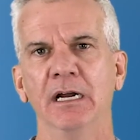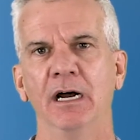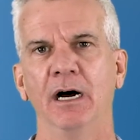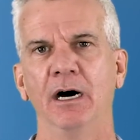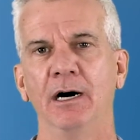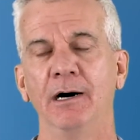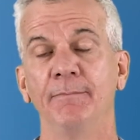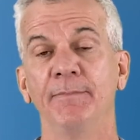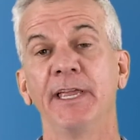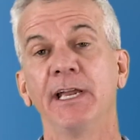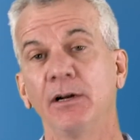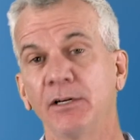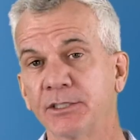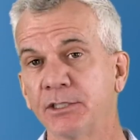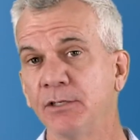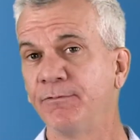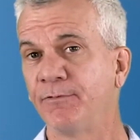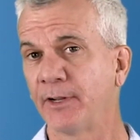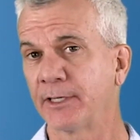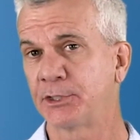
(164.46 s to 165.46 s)
um, they
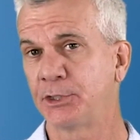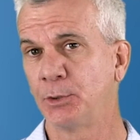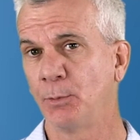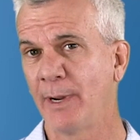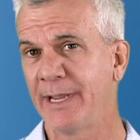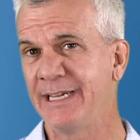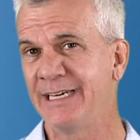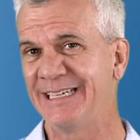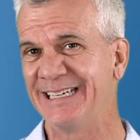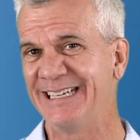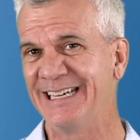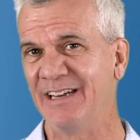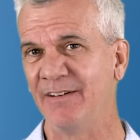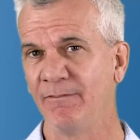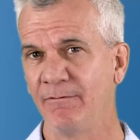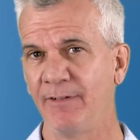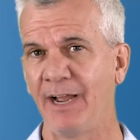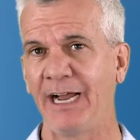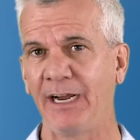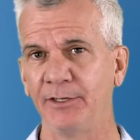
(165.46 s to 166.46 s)
also fluctuate
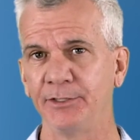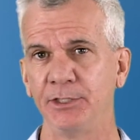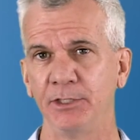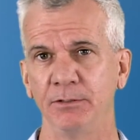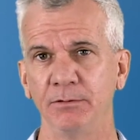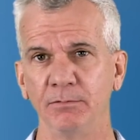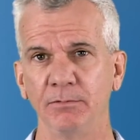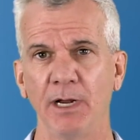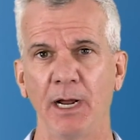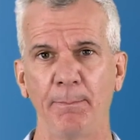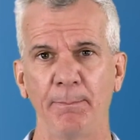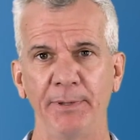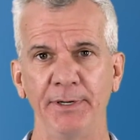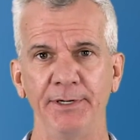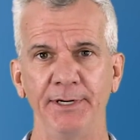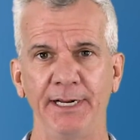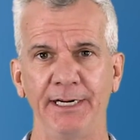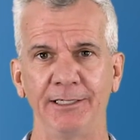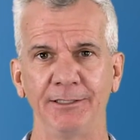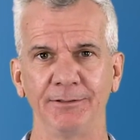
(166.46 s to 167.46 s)
in value up and
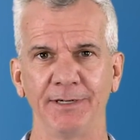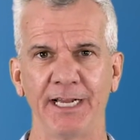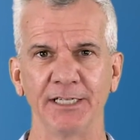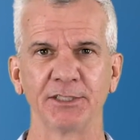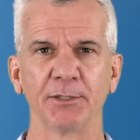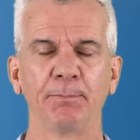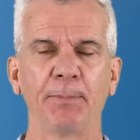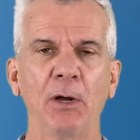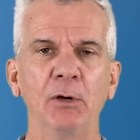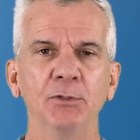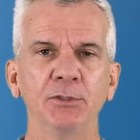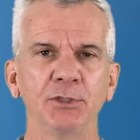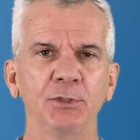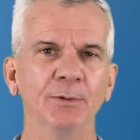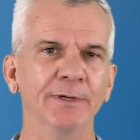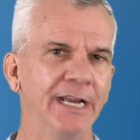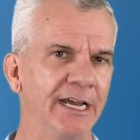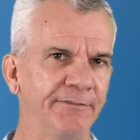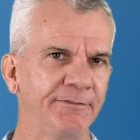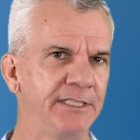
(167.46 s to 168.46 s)
down, as opposed to
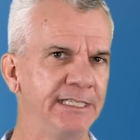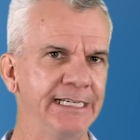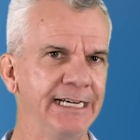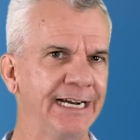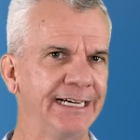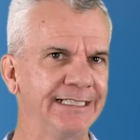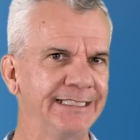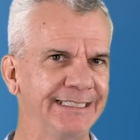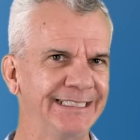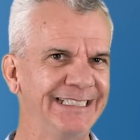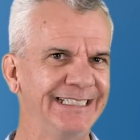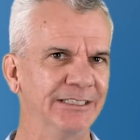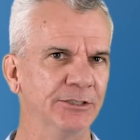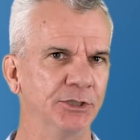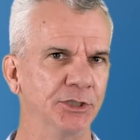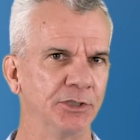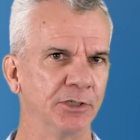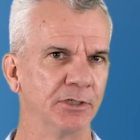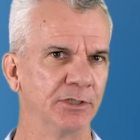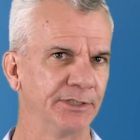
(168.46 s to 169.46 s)
an FDIC
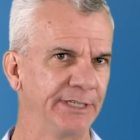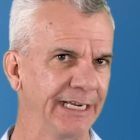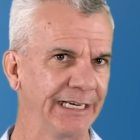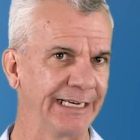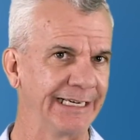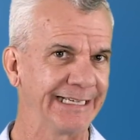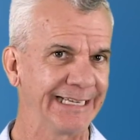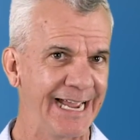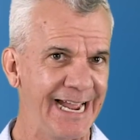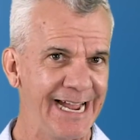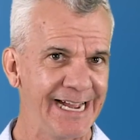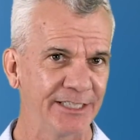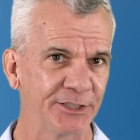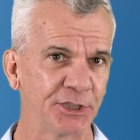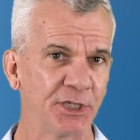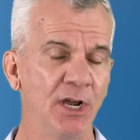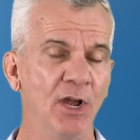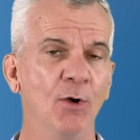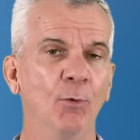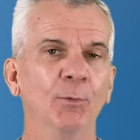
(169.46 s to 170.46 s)
insured daily
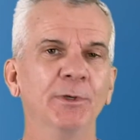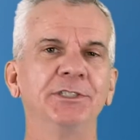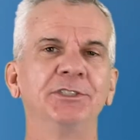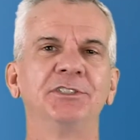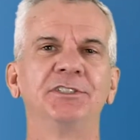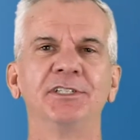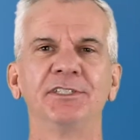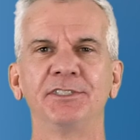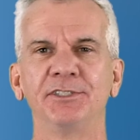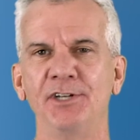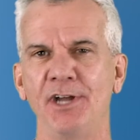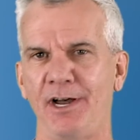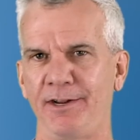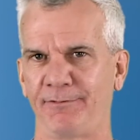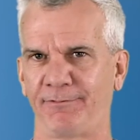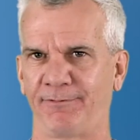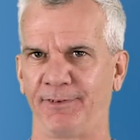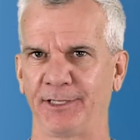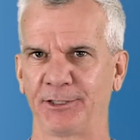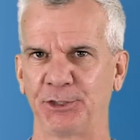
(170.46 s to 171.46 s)
cash, which does
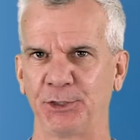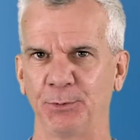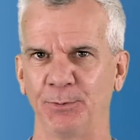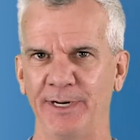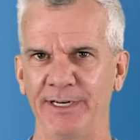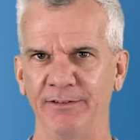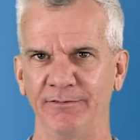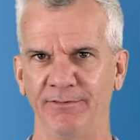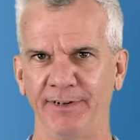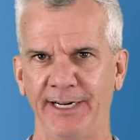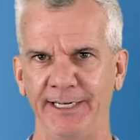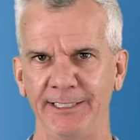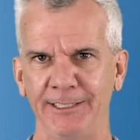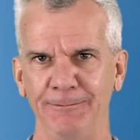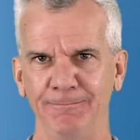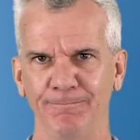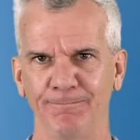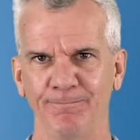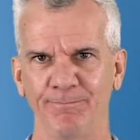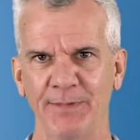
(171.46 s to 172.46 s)
not fluctuate in value.
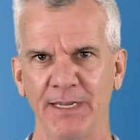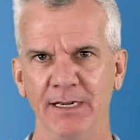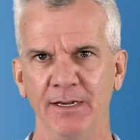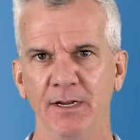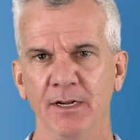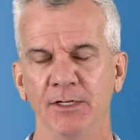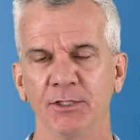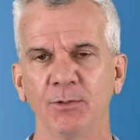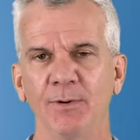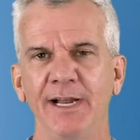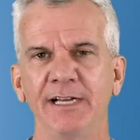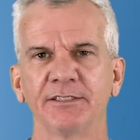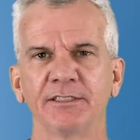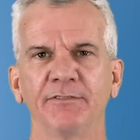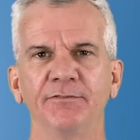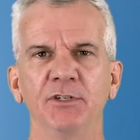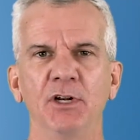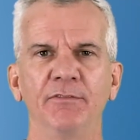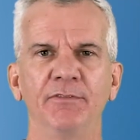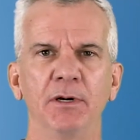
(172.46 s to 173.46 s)
So as
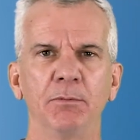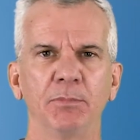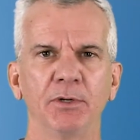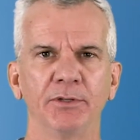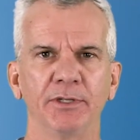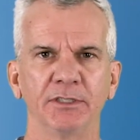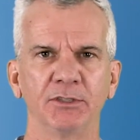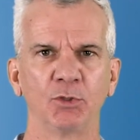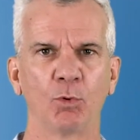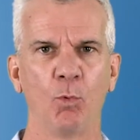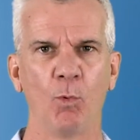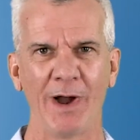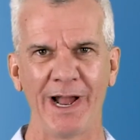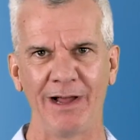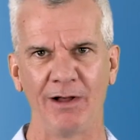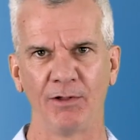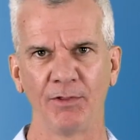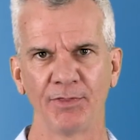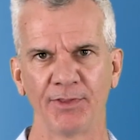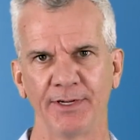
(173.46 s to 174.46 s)
of November the
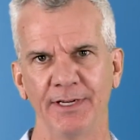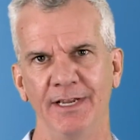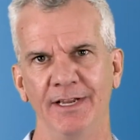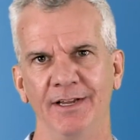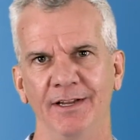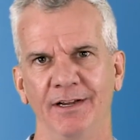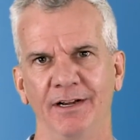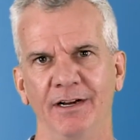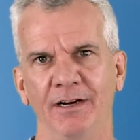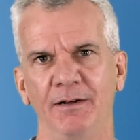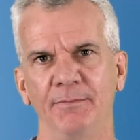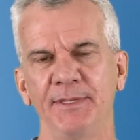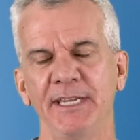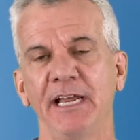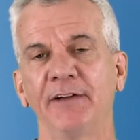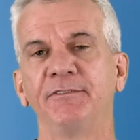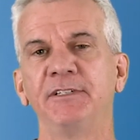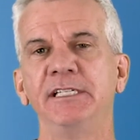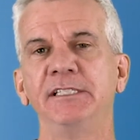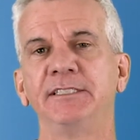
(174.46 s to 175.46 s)
12th, um, the
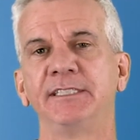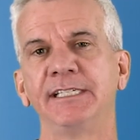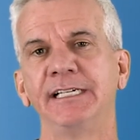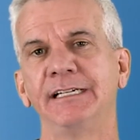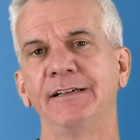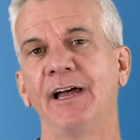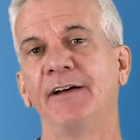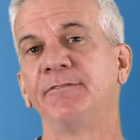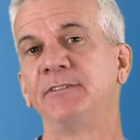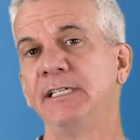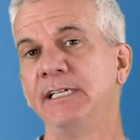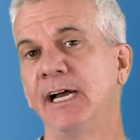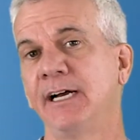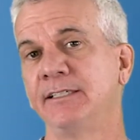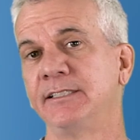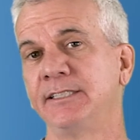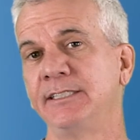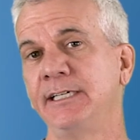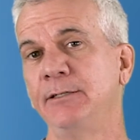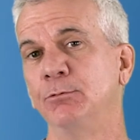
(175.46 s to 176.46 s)
FDC,
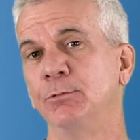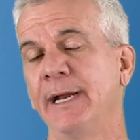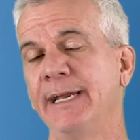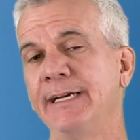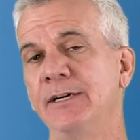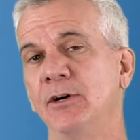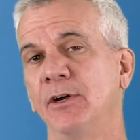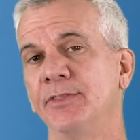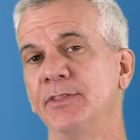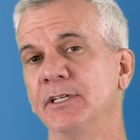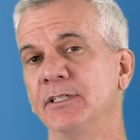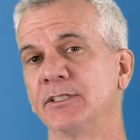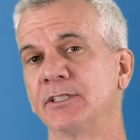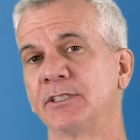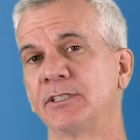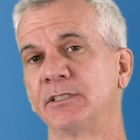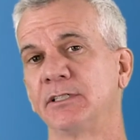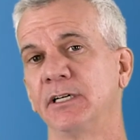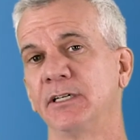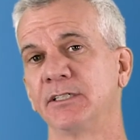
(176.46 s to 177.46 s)
FDIC rate on
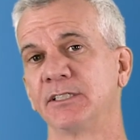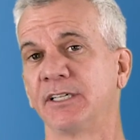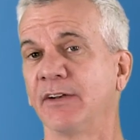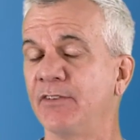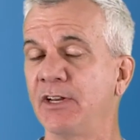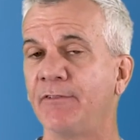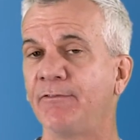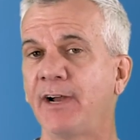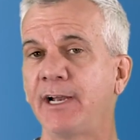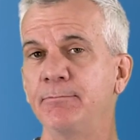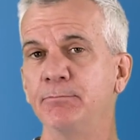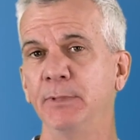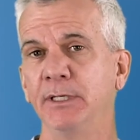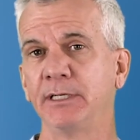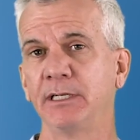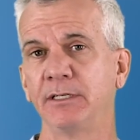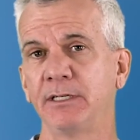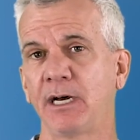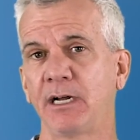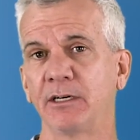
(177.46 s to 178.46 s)
this uh, $75
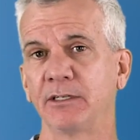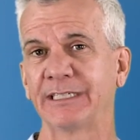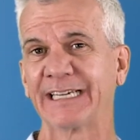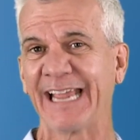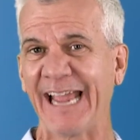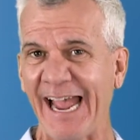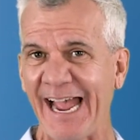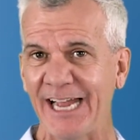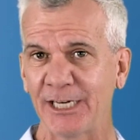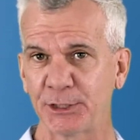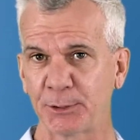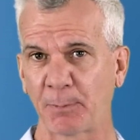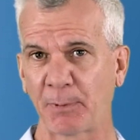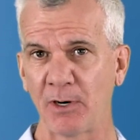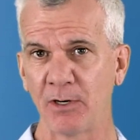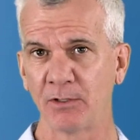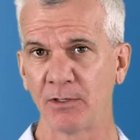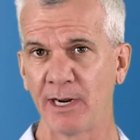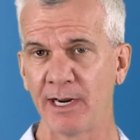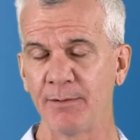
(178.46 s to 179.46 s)
million cash
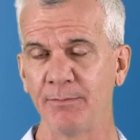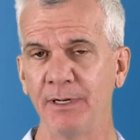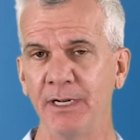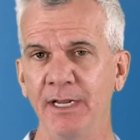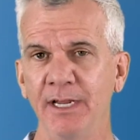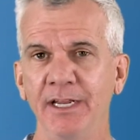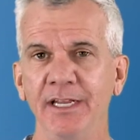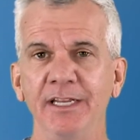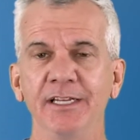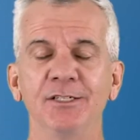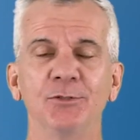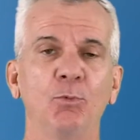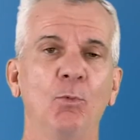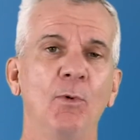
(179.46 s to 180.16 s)
program is